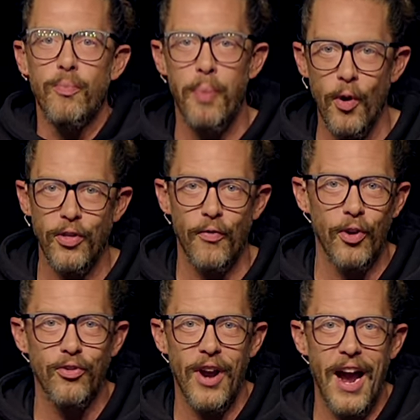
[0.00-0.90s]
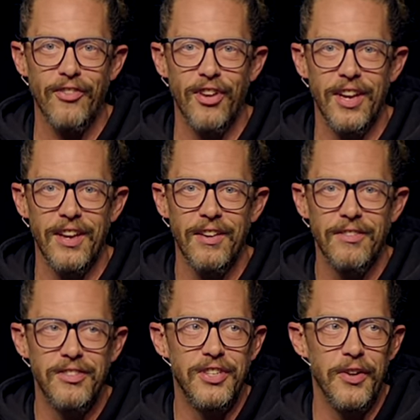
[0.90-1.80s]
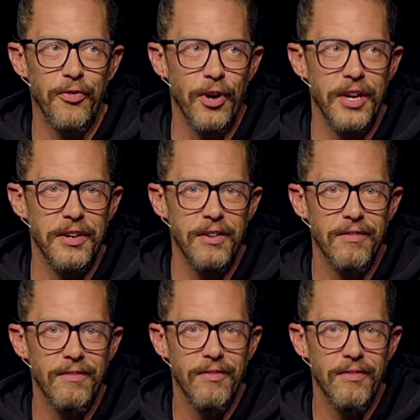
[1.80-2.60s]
both of which are actually differing